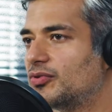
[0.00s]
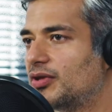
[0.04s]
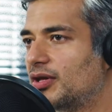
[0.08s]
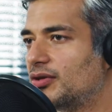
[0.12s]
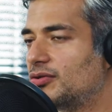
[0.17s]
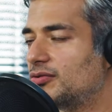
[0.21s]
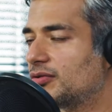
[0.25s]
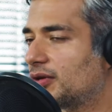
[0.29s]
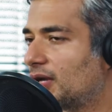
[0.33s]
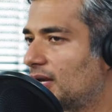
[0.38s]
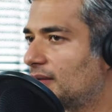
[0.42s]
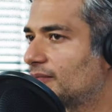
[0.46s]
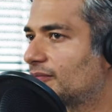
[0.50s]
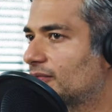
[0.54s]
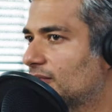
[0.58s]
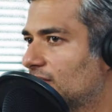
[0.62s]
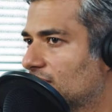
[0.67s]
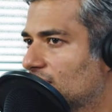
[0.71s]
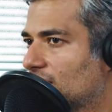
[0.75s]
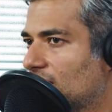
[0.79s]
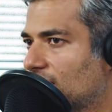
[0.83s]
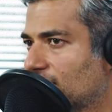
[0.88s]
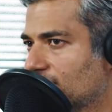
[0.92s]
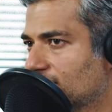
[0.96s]
then you came for
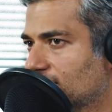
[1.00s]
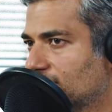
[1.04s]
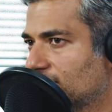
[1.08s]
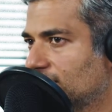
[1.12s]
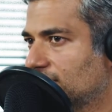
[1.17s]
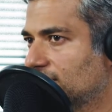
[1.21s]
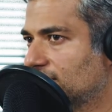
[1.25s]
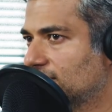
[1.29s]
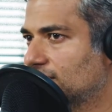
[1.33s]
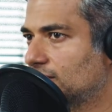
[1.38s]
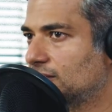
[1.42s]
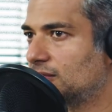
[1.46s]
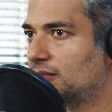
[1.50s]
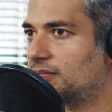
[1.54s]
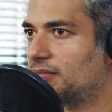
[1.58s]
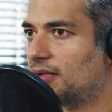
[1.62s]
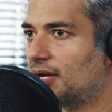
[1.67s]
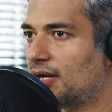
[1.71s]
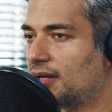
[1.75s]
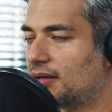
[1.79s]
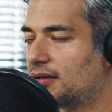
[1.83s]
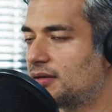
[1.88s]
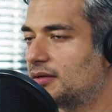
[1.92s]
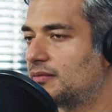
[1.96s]
your consult. We
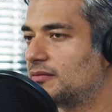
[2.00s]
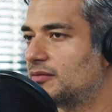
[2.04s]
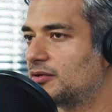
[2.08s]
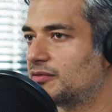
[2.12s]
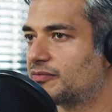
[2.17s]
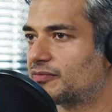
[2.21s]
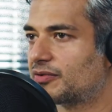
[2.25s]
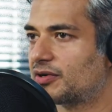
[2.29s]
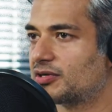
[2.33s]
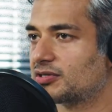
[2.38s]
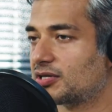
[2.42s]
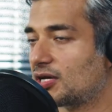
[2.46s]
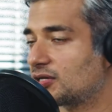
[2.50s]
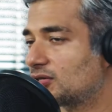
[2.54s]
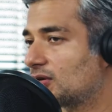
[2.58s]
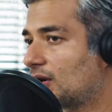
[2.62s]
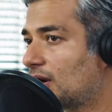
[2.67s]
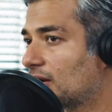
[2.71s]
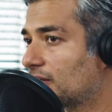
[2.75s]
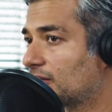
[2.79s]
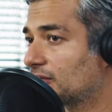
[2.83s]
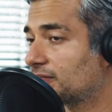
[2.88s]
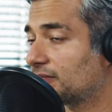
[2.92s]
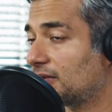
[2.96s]
met, and I
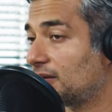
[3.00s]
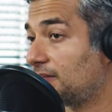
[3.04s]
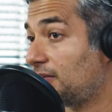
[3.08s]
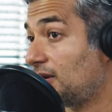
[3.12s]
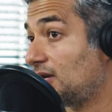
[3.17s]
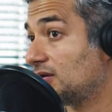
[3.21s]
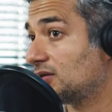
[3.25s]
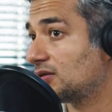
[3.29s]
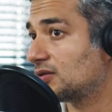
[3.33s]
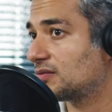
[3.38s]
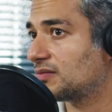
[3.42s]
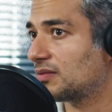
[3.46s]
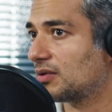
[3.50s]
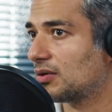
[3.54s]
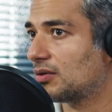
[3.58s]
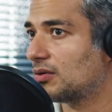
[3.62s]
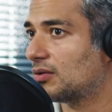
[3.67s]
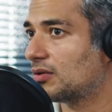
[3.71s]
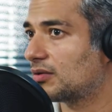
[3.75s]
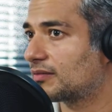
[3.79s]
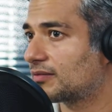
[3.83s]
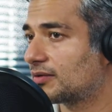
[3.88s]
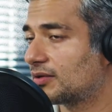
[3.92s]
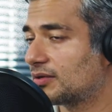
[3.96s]
talked with my patients. We
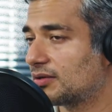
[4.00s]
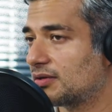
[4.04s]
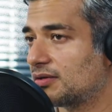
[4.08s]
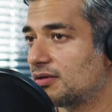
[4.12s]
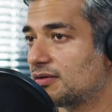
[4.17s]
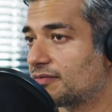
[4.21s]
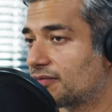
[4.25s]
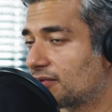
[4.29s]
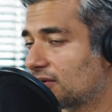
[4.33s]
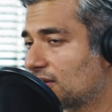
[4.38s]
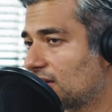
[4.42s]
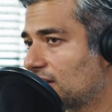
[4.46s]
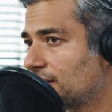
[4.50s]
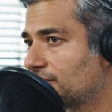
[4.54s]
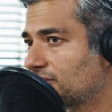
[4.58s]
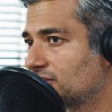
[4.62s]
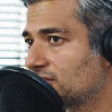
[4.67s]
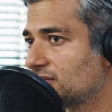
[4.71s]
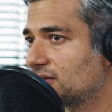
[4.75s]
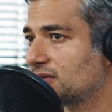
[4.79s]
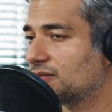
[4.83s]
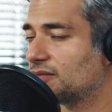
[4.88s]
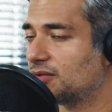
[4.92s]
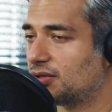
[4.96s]
go over the different
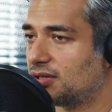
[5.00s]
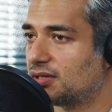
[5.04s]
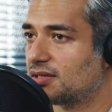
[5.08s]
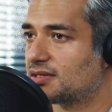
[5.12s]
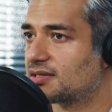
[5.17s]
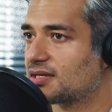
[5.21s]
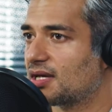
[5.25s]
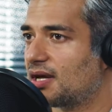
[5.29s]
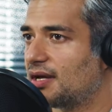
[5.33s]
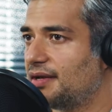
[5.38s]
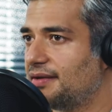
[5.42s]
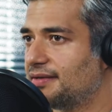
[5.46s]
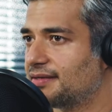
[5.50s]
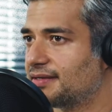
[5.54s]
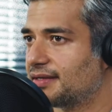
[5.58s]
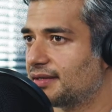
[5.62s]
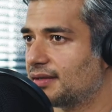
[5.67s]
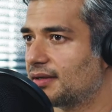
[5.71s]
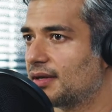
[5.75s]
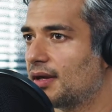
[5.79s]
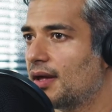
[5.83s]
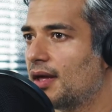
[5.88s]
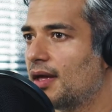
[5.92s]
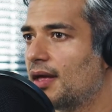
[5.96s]
options, and we did
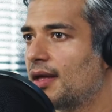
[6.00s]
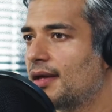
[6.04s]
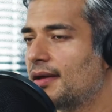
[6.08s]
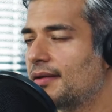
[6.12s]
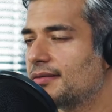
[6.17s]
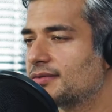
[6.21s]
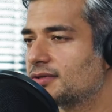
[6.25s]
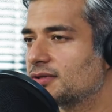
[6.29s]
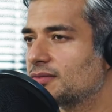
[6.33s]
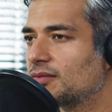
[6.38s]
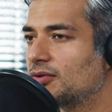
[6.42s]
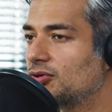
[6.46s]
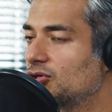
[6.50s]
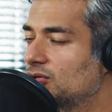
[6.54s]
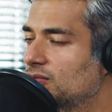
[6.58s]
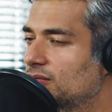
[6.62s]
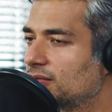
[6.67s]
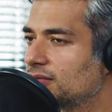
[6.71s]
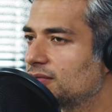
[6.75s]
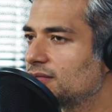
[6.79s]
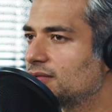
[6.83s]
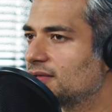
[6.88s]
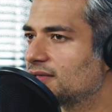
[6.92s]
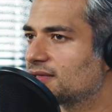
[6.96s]
sizing. So when you
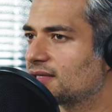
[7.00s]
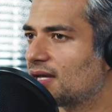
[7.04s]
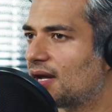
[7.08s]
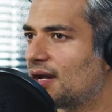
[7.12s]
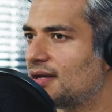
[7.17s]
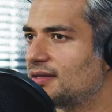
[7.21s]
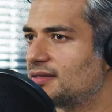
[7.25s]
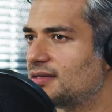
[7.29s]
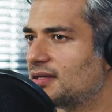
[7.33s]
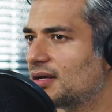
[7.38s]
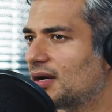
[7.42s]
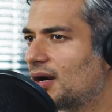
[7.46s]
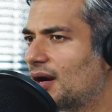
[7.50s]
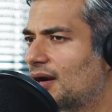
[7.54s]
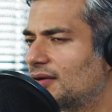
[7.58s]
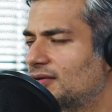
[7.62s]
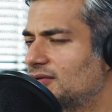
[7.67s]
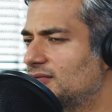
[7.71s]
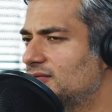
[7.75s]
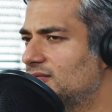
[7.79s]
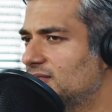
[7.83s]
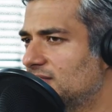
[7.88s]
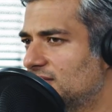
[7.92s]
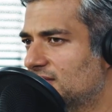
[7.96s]
were doing sizing, how
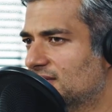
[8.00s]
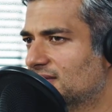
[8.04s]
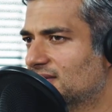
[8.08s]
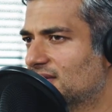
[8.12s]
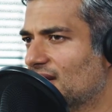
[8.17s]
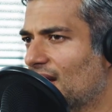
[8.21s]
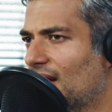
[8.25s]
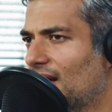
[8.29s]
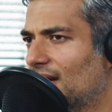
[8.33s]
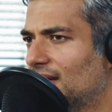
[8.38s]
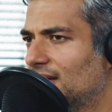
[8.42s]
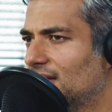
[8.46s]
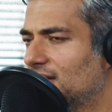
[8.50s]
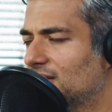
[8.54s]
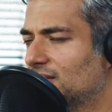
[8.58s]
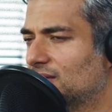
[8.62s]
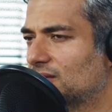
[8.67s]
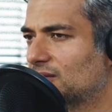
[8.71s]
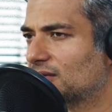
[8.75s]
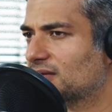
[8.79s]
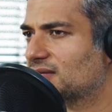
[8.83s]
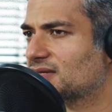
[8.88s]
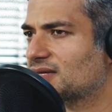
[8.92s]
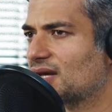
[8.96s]
did you decide
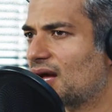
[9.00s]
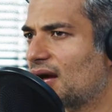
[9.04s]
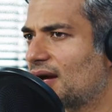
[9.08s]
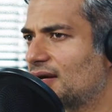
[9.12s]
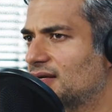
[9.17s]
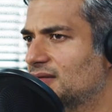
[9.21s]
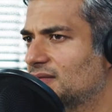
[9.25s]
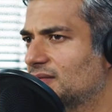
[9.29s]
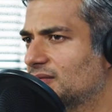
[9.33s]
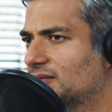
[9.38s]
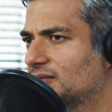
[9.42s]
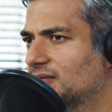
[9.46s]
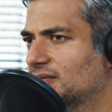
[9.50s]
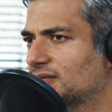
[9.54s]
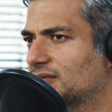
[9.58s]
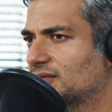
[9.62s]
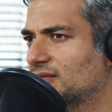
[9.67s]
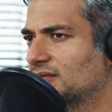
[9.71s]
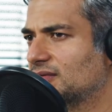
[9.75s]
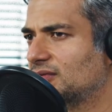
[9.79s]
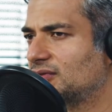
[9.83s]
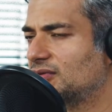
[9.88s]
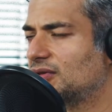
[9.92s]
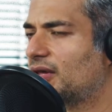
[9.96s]
what size was
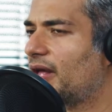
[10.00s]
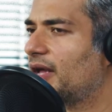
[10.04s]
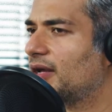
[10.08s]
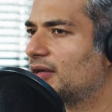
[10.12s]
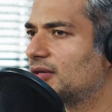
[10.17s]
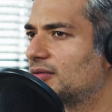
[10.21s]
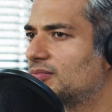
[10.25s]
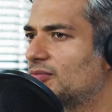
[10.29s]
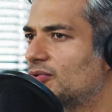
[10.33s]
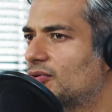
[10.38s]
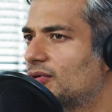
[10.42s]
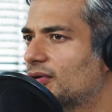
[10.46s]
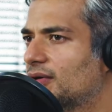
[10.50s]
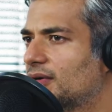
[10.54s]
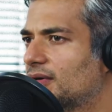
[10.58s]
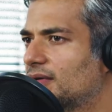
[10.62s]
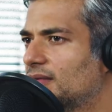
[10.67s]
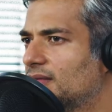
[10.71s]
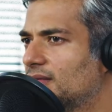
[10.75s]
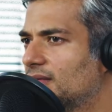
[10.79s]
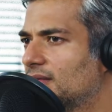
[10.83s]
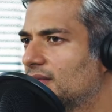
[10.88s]
you liked more?